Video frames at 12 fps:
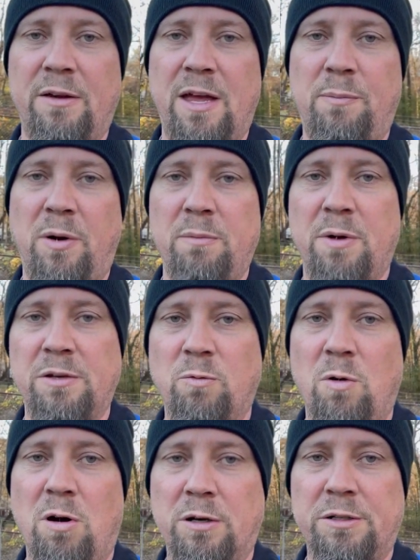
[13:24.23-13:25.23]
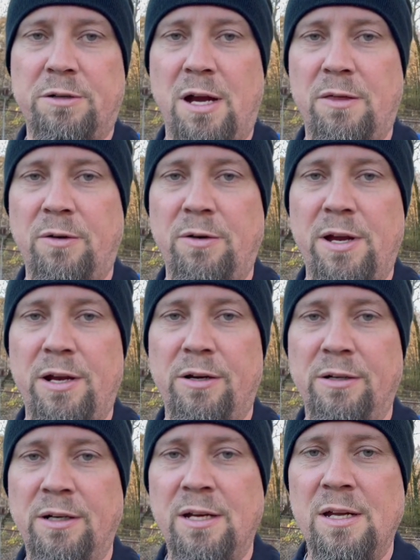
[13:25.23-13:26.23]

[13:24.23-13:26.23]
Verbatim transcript: They pretty much walk straight through here.